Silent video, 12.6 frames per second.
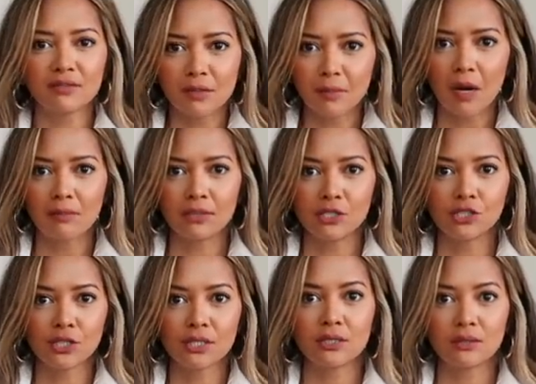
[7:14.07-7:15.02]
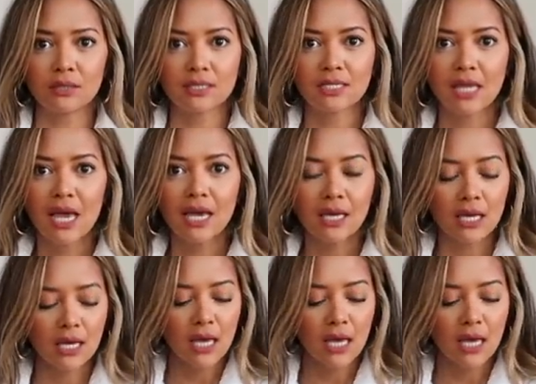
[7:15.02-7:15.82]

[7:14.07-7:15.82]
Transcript: of a poplin shirt it looks like.